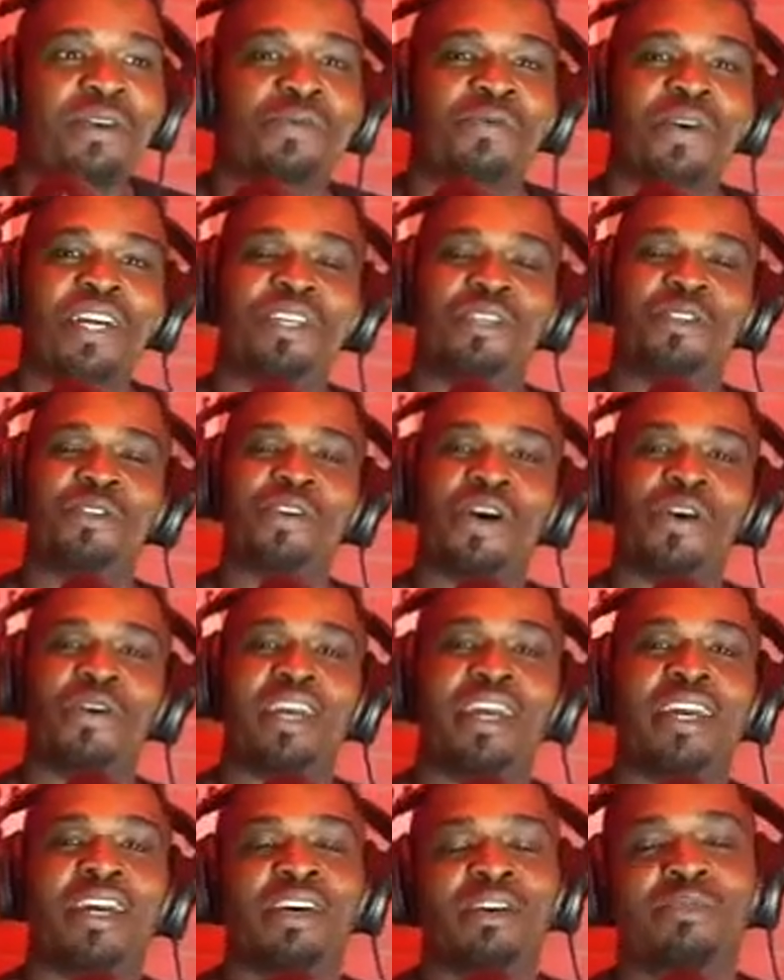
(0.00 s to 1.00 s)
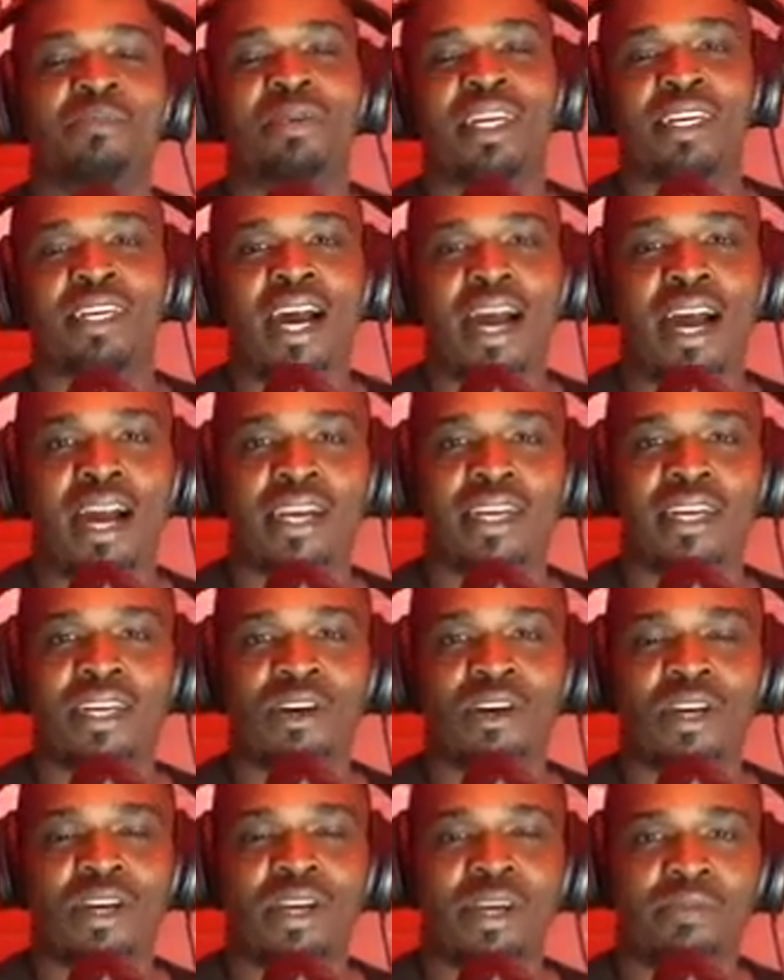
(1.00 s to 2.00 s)
when is you gonna heal me, doc?
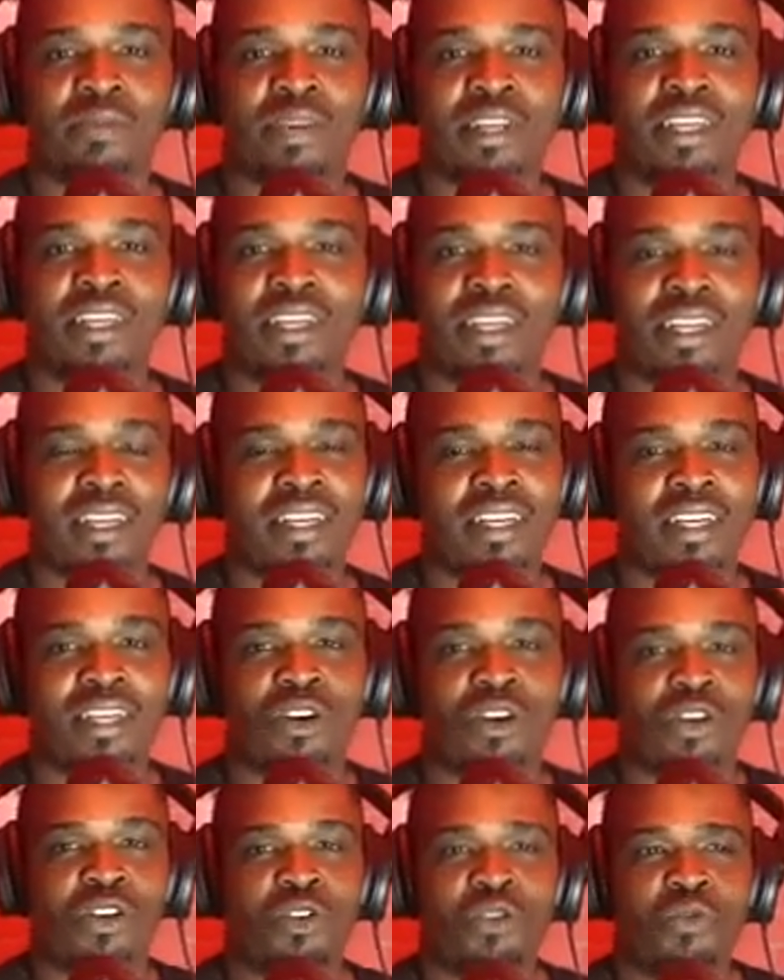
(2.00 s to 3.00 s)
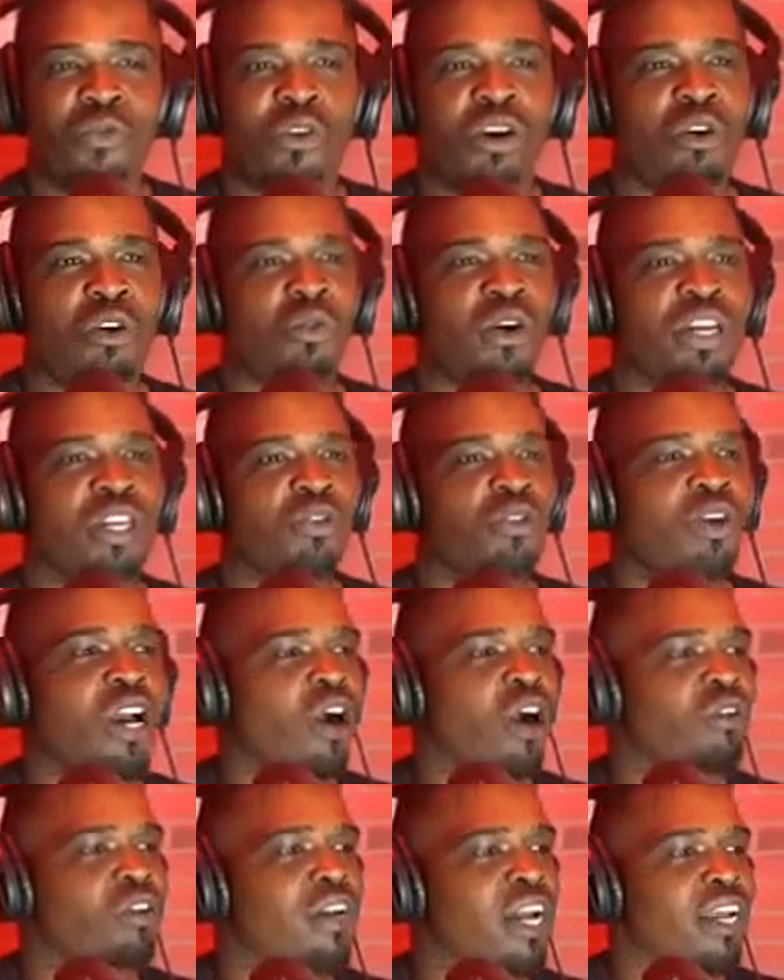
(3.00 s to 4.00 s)
Or when you go,
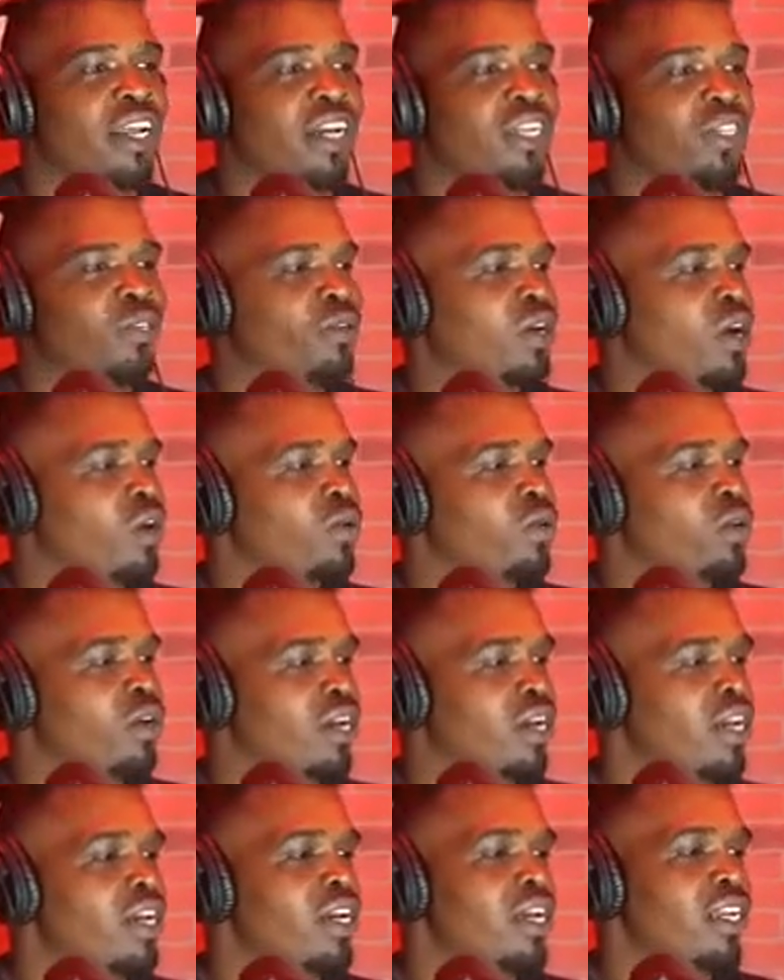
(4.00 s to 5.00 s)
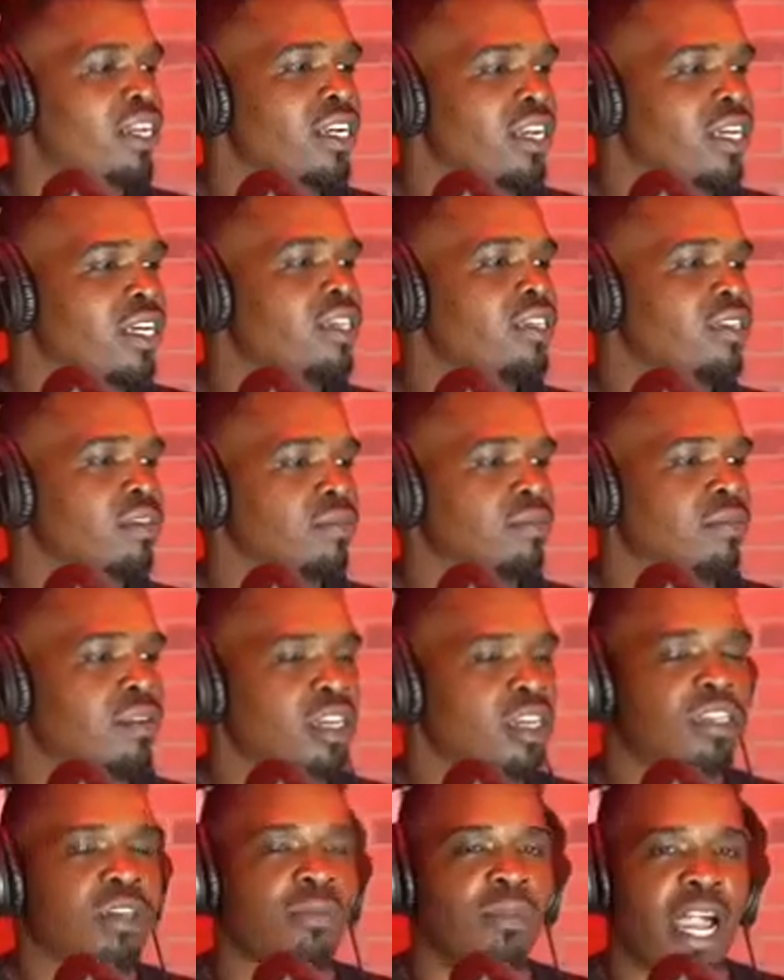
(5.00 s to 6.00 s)
do they let you know this
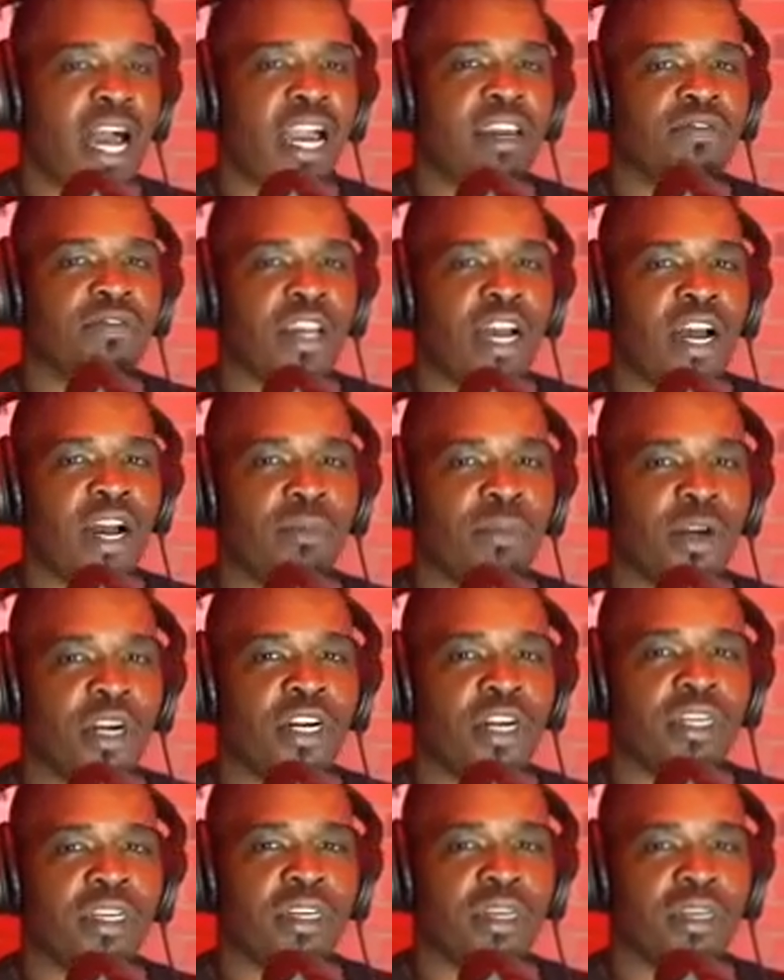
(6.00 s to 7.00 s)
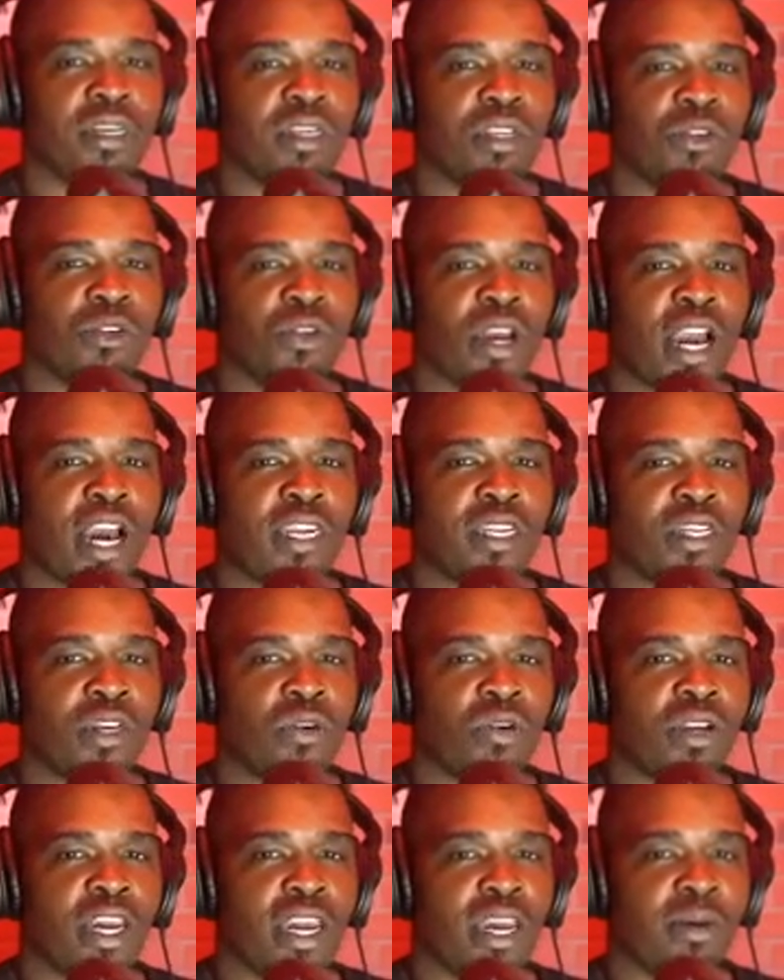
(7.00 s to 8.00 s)
some lifetime hurting you got in your
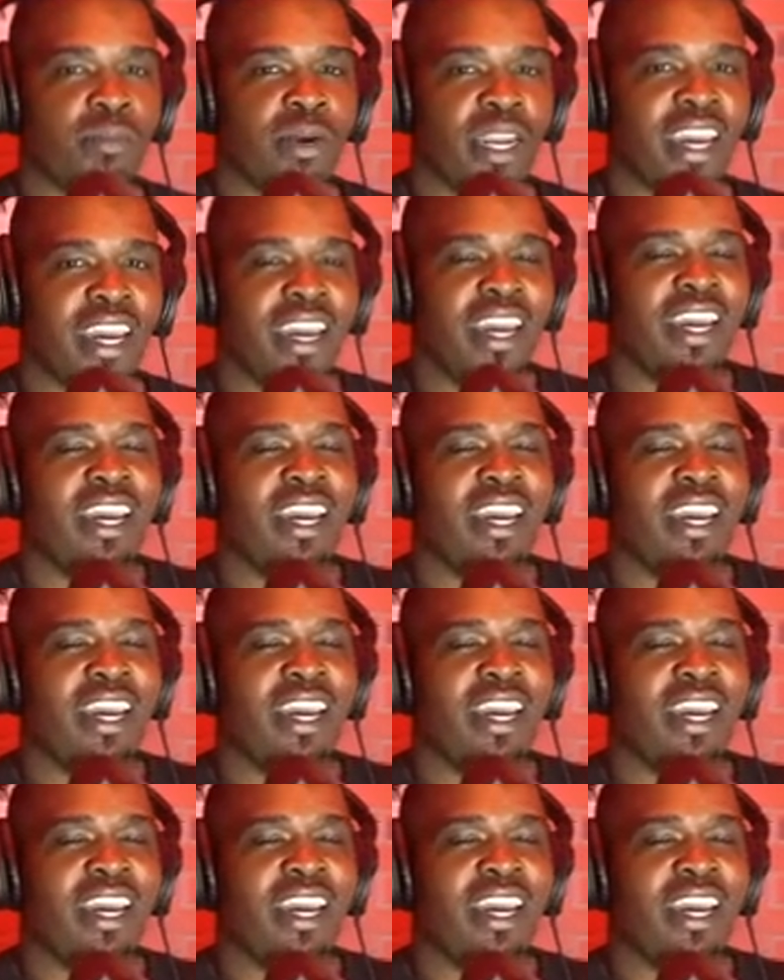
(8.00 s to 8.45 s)
damn leg?